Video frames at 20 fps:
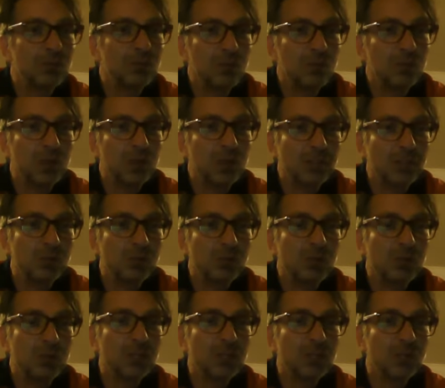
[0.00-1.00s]
work as
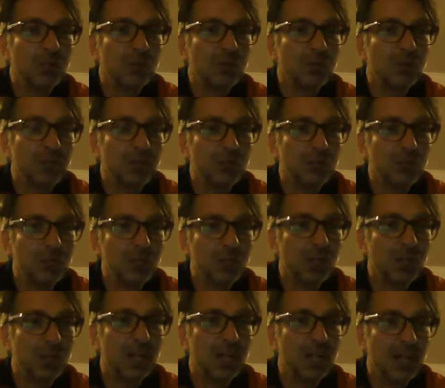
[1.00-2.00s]
well, we can look at what you
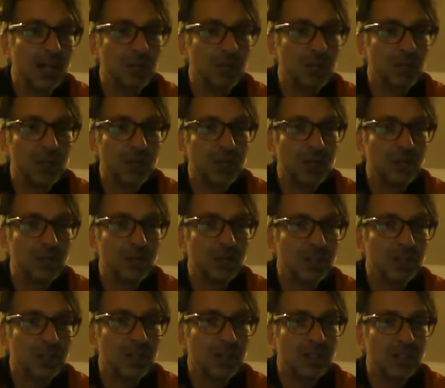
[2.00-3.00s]
can claim there
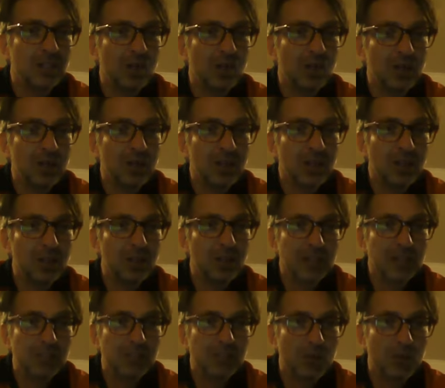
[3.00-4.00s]
and knowing how to
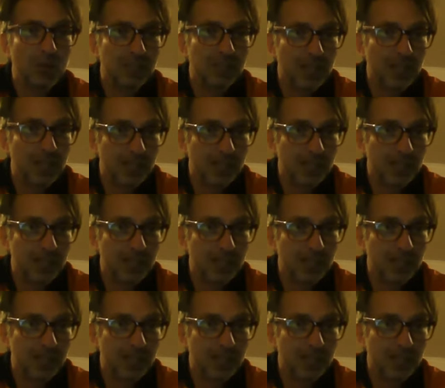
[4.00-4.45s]
maximise that.